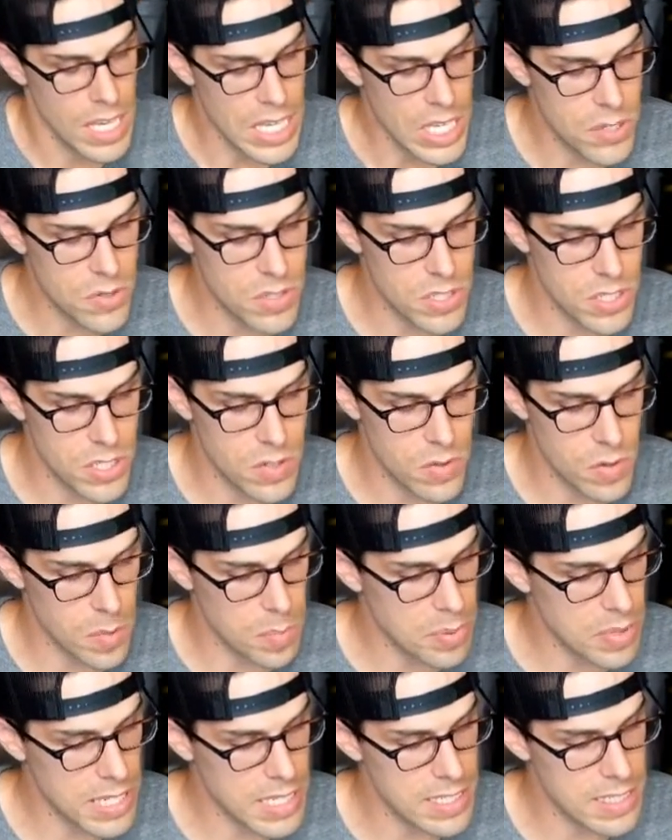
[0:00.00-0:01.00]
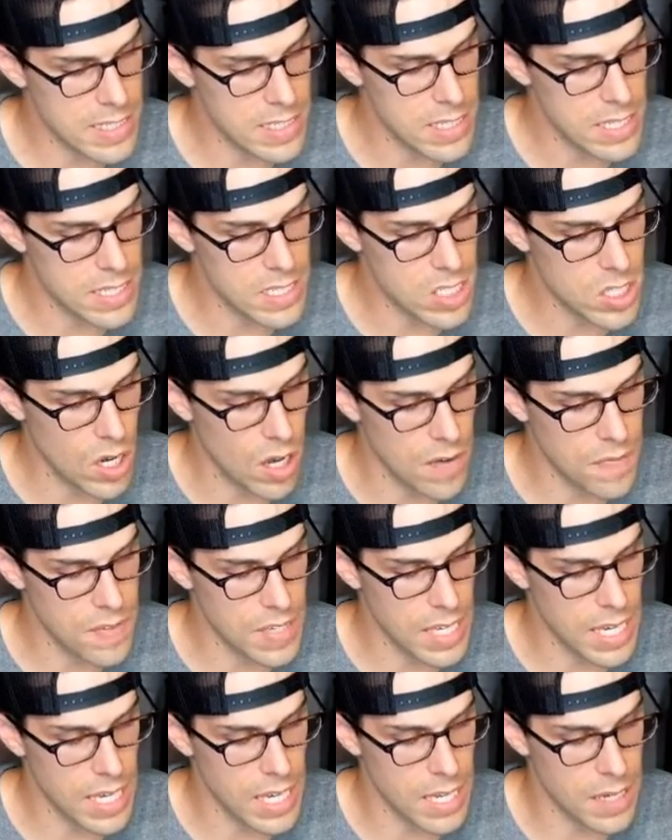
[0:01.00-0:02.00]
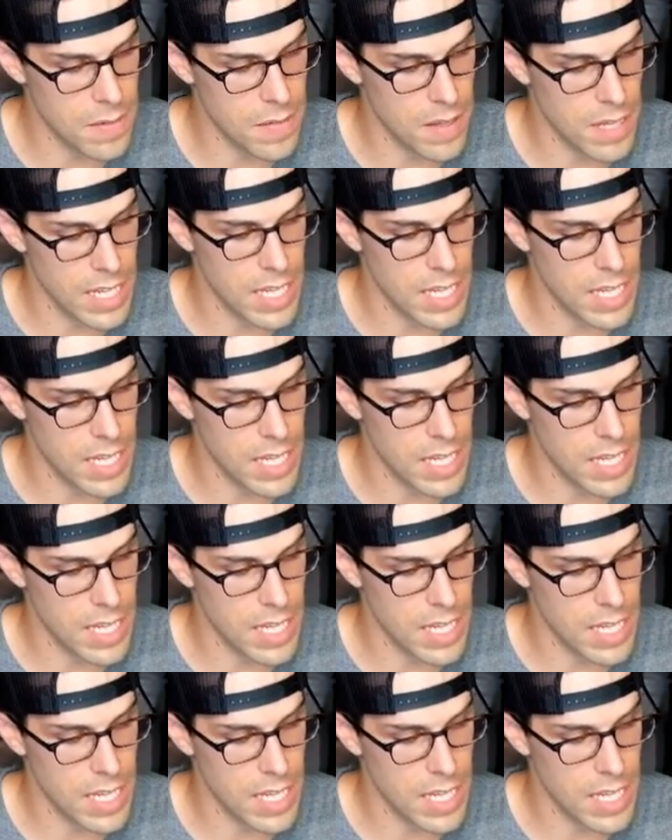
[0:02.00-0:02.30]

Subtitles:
He used it to replace his coffee can